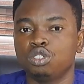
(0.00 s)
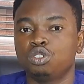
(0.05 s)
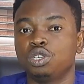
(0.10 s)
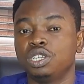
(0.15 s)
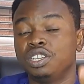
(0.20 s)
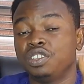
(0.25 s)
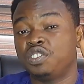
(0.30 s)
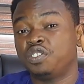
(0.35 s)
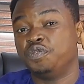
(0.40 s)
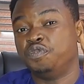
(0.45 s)
So
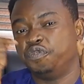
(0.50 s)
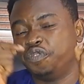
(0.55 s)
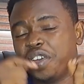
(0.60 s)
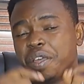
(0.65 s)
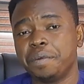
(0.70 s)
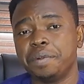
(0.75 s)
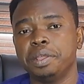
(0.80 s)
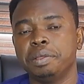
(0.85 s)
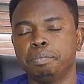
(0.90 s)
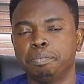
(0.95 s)
it is
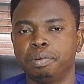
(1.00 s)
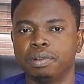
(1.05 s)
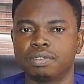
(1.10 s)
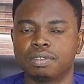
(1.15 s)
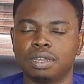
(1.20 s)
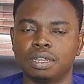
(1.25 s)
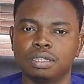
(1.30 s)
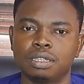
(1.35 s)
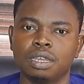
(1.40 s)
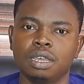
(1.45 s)
very
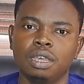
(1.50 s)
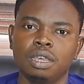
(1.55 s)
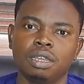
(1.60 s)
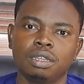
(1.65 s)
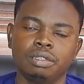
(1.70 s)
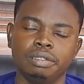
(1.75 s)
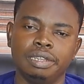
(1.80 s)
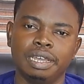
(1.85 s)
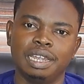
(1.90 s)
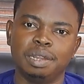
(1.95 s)
important
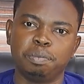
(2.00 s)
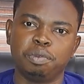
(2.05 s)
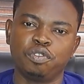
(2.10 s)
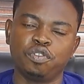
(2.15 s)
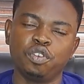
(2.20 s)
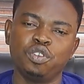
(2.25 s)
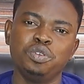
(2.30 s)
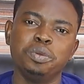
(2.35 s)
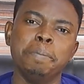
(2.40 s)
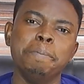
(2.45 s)
that
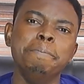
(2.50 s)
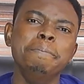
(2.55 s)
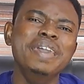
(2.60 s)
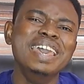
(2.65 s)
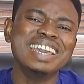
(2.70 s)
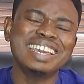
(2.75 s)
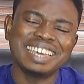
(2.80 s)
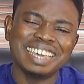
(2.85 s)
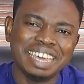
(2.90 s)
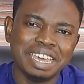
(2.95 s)
before you
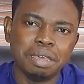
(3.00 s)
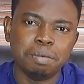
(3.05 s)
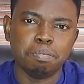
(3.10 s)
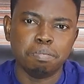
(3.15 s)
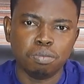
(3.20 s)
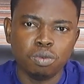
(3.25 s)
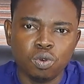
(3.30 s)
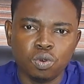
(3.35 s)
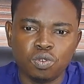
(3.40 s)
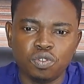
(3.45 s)
make a
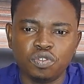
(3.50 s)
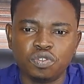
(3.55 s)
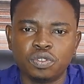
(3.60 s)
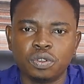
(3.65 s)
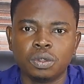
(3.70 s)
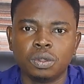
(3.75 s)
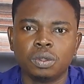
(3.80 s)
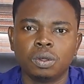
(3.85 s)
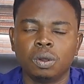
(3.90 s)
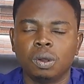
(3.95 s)
move
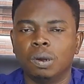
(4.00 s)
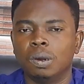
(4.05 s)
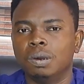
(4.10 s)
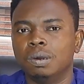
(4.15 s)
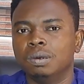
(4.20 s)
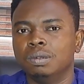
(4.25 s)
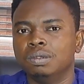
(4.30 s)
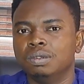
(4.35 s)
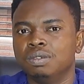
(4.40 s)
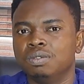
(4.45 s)

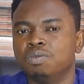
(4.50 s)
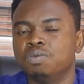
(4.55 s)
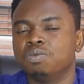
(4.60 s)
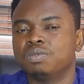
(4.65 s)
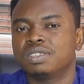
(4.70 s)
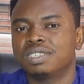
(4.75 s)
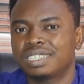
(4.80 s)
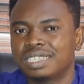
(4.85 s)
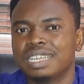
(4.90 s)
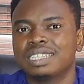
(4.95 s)
on
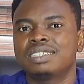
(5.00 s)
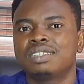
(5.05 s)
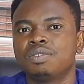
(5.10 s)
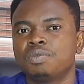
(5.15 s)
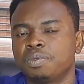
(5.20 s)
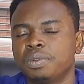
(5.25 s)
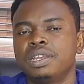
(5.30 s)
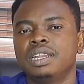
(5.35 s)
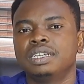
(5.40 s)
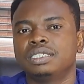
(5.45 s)

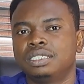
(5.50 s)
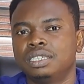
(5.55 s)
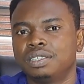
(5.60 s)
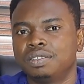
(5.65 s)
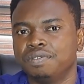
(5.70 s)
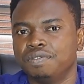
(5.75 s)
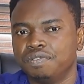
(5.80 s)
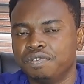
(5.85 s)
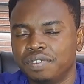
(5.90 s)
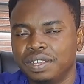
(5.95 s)
certain real
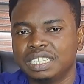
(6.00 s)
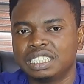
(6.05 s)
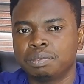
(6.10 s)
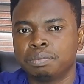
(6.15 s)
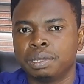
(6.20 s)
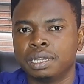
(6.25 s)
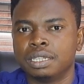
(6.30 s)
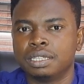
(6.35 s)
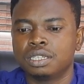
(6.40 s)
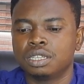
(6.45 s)
estate
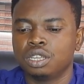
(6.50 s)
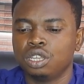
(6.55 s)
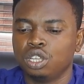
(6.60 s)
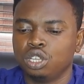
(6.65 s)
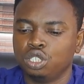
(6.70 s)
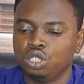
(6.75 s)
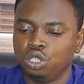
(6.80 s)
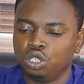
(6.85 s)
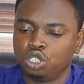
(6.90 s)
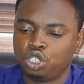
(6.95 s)
investment,
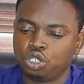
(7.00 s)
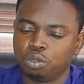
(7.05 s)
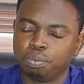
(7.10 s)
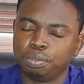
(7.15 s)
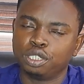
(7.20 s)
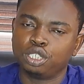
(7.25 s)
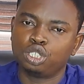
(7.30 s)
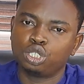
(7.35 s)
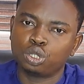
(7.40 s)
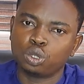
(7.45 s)
you should
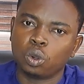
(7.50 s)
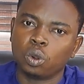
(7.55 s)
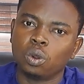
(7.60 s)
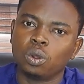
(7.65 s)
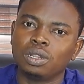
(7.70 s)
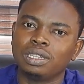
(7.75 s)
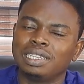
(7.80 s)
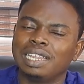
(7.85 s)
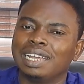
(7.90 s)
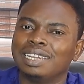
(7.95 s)
be
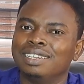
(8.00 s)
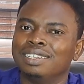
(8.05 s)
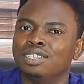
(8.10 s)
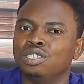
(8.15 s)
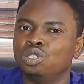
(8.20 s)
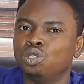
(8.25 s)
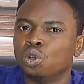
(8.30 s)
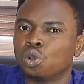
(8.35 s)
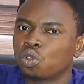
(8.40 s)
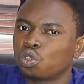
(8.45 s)
sure that the
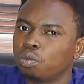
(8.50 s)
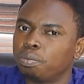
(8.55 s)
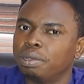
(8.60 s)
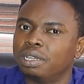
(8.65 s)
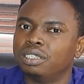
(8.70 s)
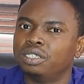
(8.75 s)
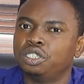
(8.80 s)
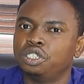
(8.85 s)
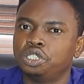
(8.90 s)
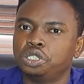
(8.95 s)

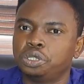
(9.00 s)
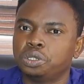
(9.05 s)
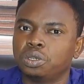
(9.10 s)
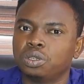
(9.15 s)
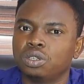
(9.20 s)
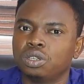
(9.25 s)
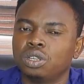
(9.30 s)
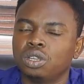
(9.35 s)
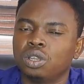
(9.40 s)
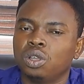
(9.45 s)

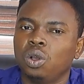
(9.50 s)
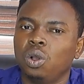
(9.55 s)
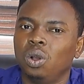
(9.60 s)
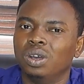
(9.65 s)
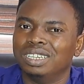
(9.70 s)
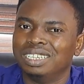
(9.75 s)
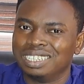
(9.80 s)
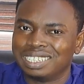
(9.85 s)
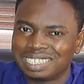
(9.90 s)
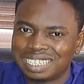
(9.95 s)
documentation
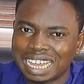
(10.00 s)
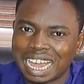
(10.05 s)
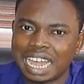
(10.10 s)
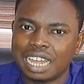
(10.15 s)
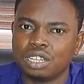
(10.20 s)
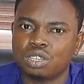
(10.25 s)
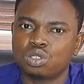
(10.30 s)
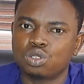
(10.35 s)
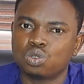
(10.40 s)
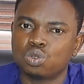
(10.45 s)
or the
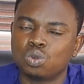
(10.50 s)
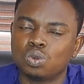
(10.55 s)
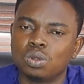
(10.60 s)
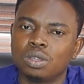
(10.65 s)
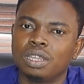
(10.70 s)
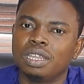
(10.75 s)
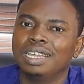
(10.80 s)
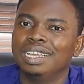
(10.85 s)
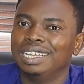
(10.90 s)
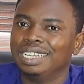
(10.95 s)
title
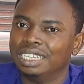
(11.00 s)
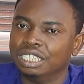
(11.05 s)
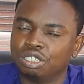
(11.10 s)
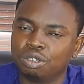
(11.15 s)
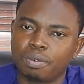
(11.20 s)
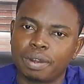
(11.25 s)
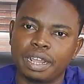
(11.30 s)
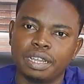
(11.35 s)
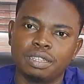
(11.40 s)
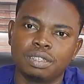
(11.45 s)

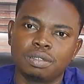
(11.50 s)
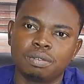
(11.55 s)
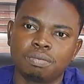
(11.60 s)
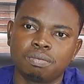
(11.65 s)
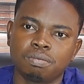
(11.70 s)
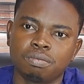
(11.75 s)
is right.